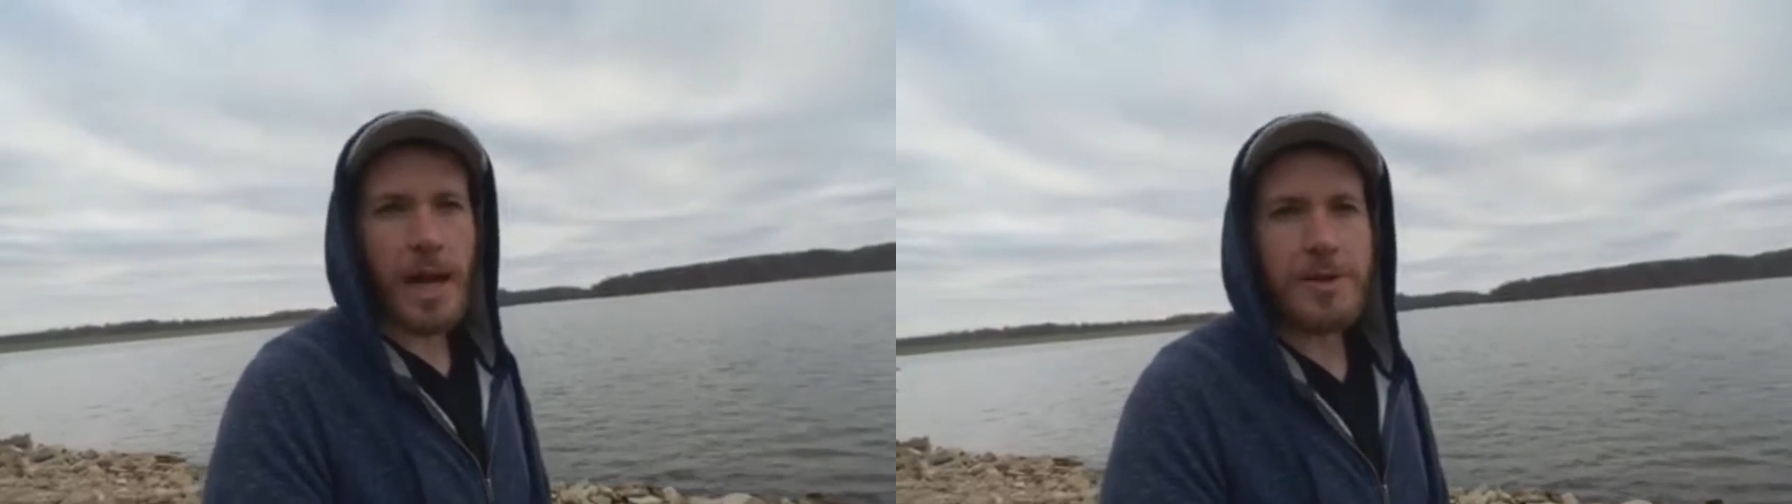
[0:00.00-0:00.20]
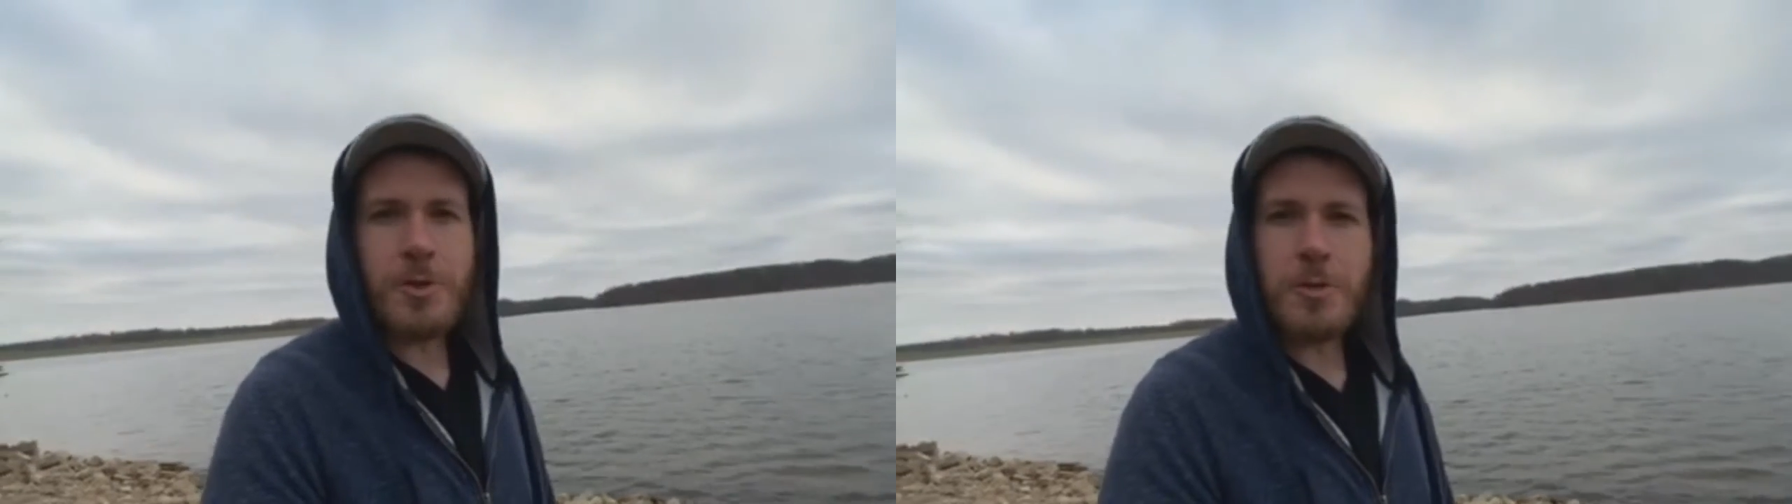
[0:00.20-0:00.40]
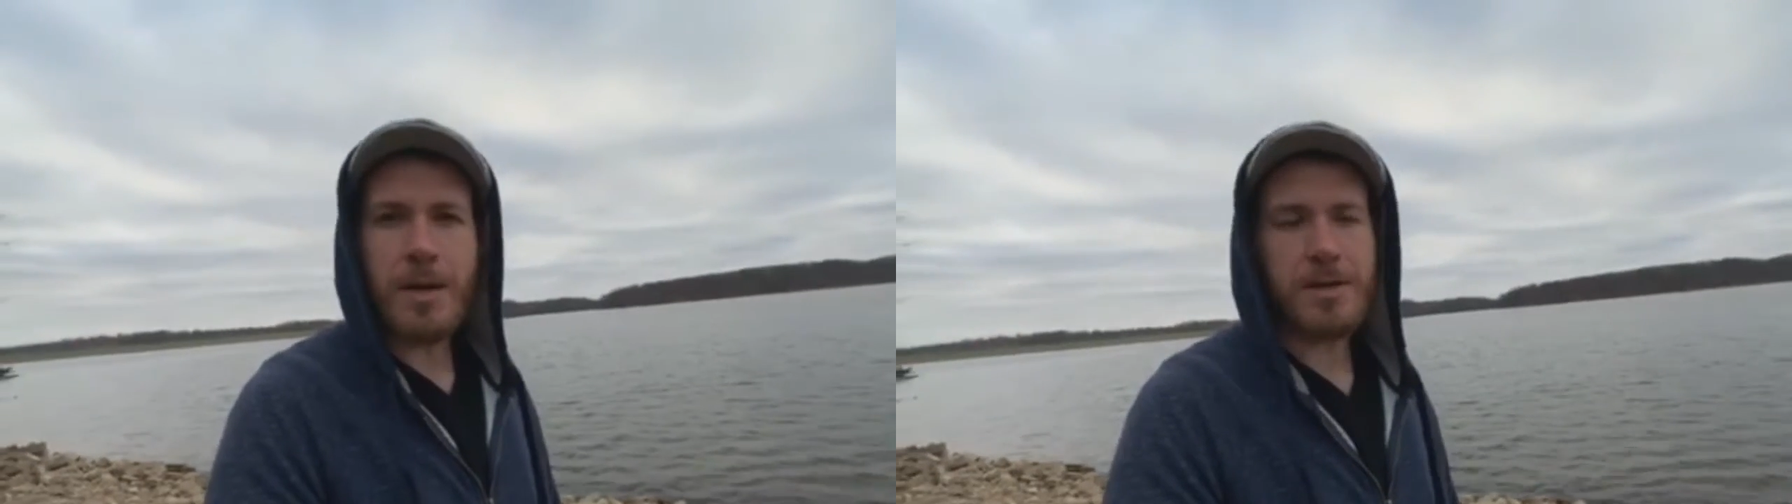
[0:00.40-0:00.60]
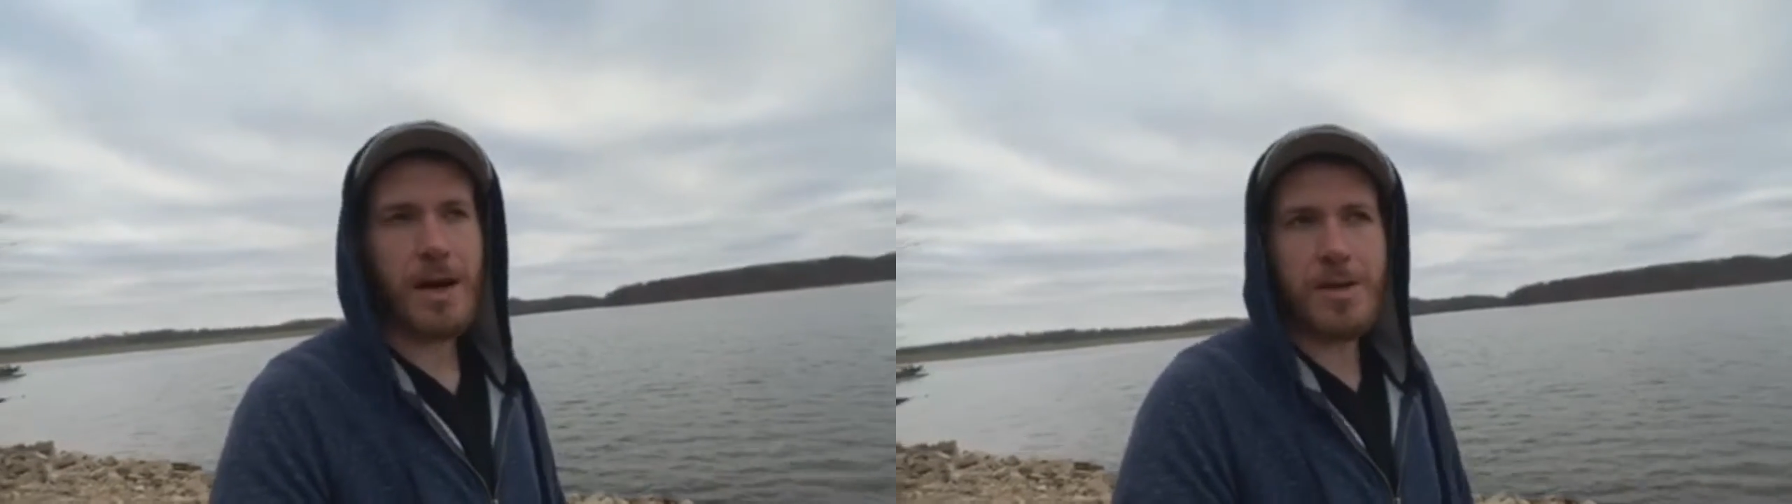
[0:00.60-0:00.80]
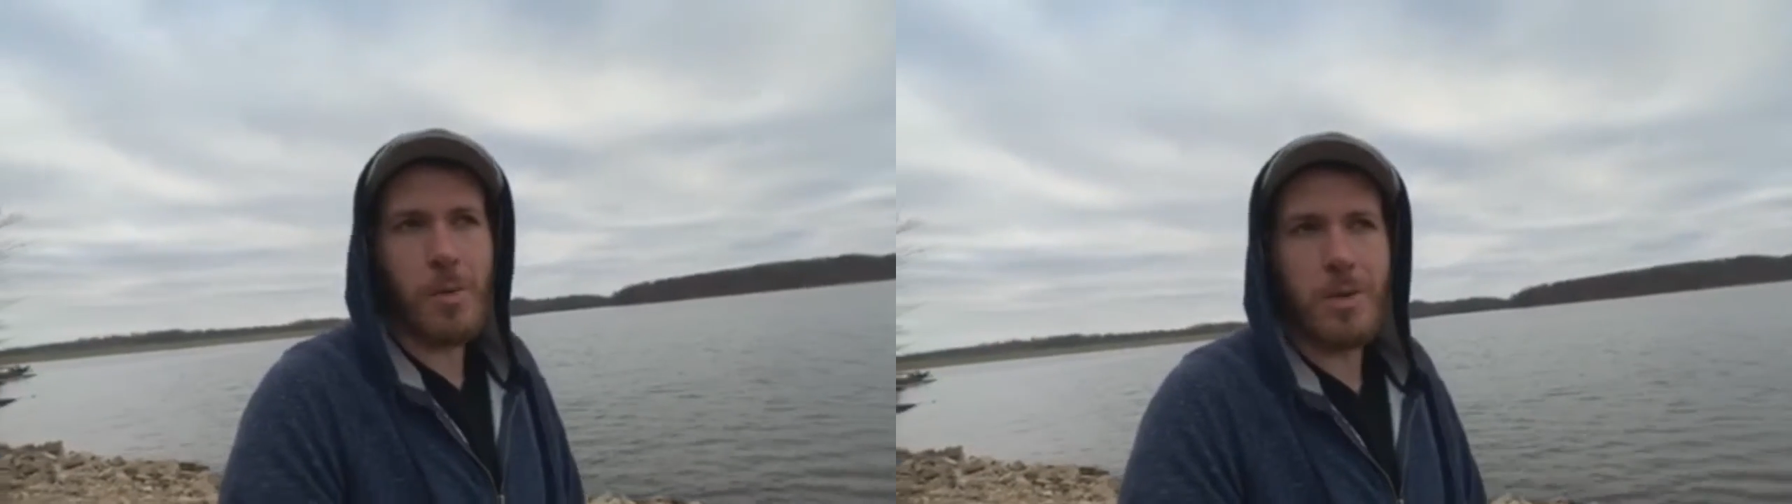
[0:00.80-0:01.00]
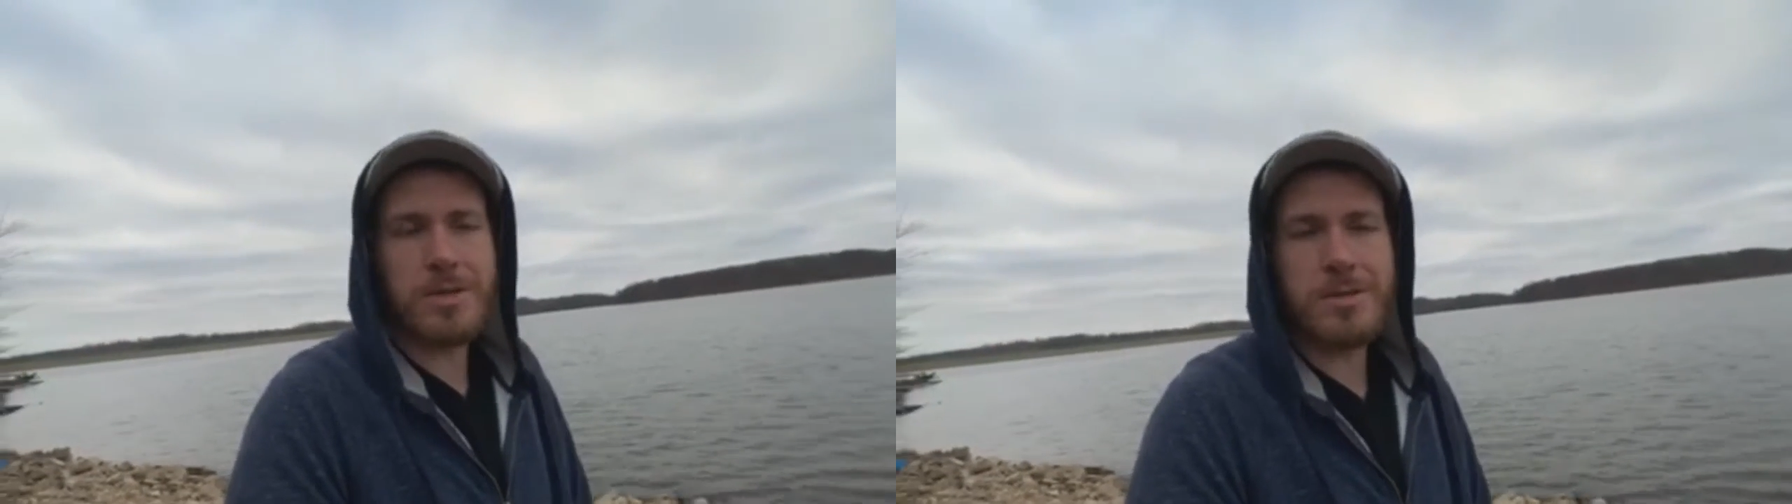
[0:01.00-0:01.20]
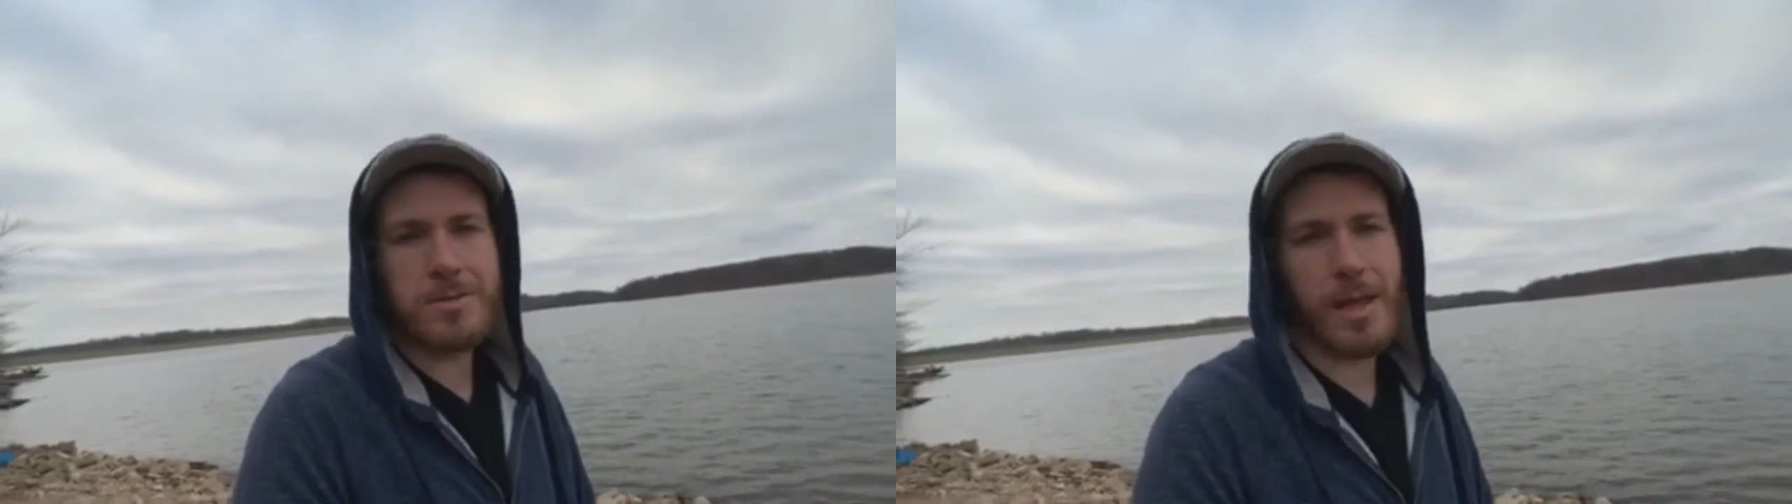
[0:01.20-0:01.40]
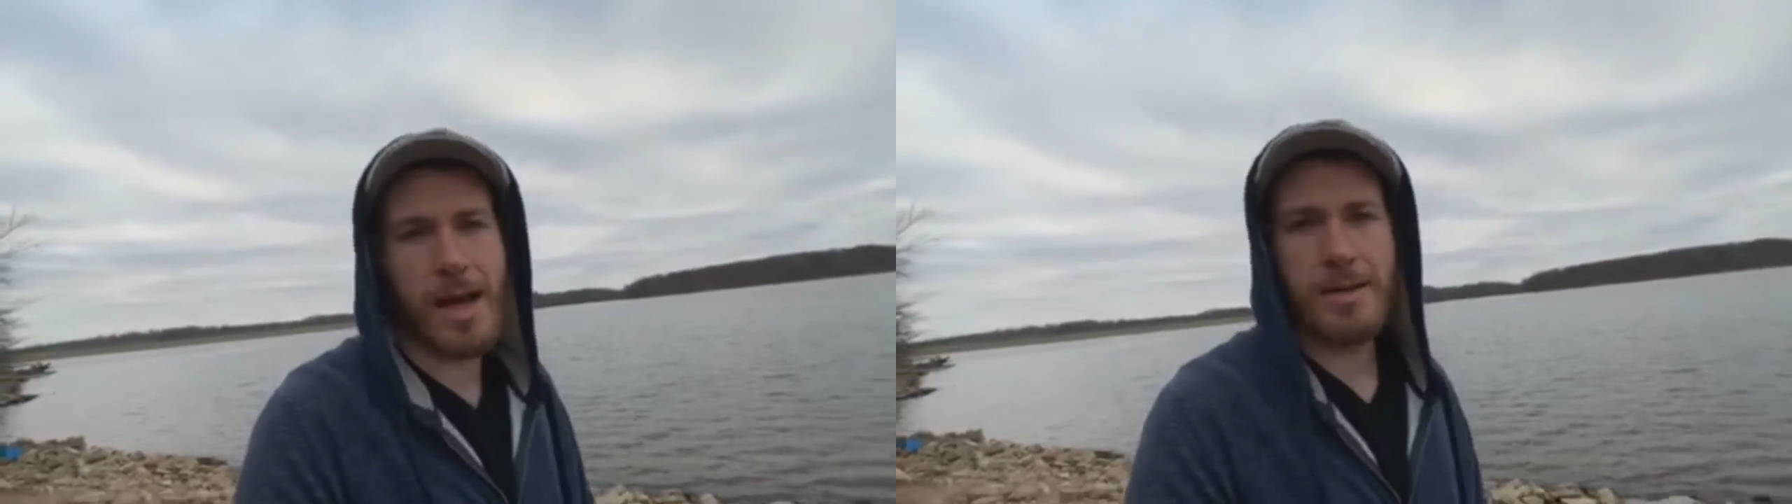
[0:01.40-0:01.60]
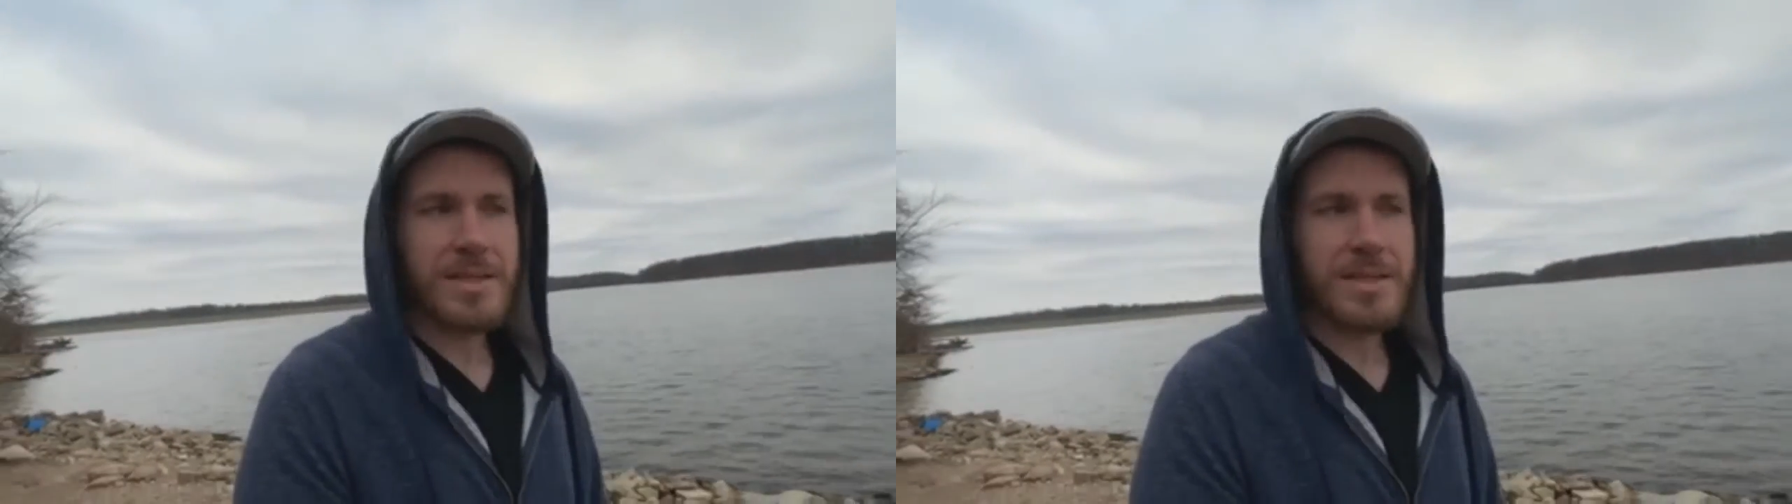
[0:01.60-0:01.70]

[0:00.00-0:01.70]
I knew better. I don't want to do that.